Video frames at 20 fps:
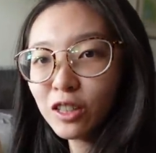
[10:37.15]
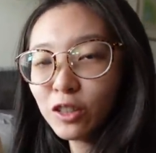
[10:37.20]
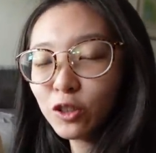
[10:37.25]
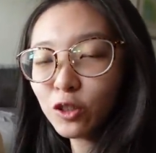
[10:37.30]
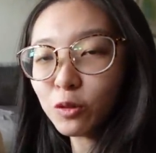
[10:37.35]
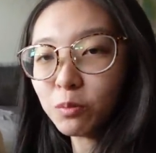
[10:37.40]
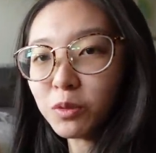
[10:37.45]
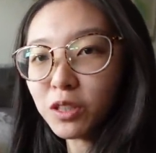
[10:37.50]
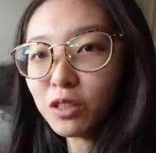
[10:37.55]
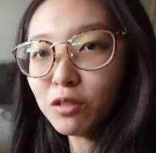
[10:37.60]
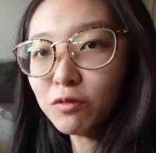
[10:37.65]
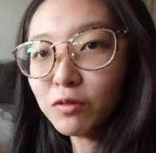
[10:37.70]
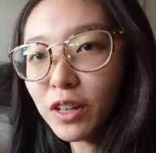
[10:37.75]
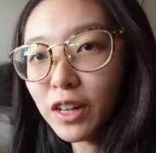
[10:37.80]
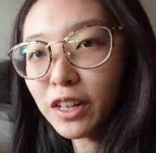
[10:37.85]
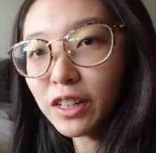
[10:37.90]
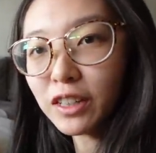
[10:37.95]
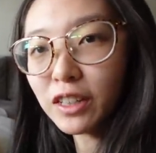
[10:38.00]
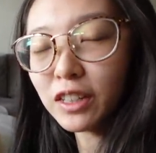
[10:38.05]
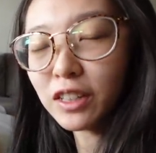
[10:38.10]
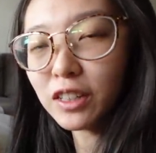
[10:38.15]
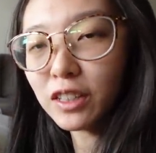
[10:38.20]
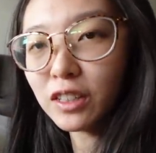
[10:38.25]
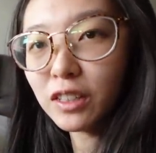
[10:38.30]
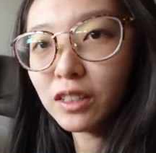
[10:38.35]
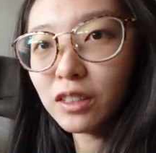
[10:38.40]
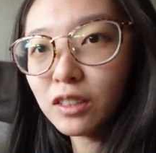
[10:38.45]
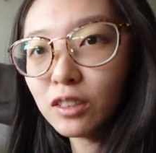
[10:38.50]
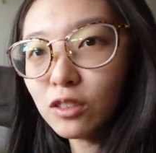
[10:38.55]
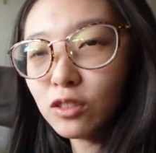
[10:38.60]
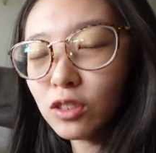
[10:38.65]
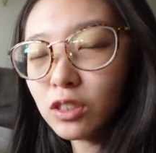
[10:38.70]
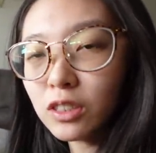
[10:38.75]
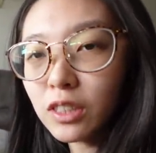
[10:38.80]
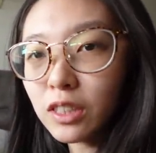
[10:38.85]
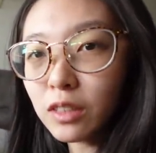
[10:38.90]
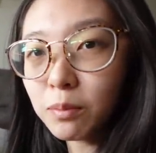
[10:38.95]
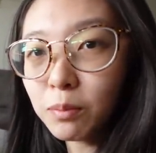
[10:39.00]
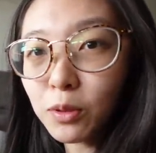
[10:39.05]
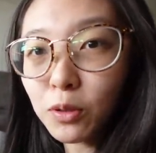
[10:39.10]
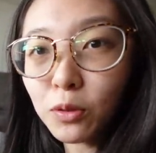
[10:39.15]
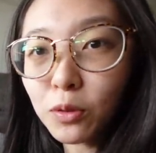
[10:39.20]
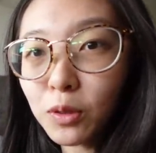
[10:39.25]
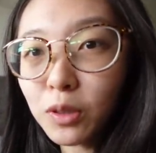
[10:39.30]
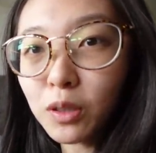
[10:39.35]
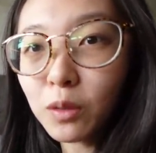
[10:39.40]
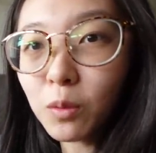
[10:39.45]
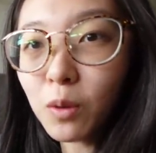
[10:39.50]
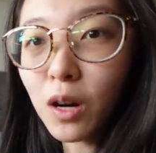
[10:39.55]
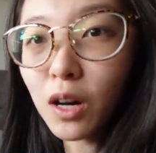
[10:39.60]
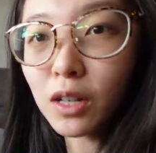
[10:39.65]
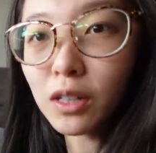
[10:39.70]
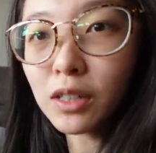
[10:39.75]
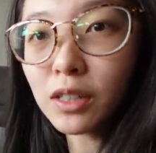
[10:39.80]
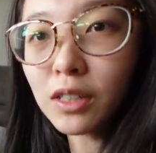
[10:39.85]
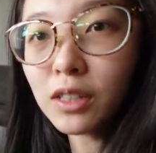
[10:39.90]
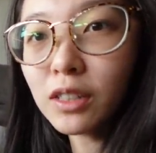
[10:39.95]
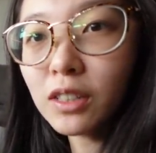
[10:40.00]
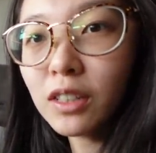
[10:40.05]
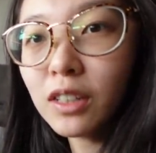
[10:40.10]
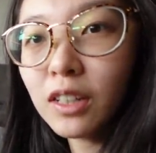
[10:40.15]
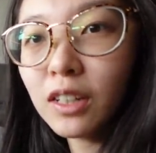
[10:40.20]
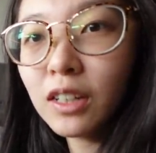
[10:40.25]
humidifier here, just like pure water.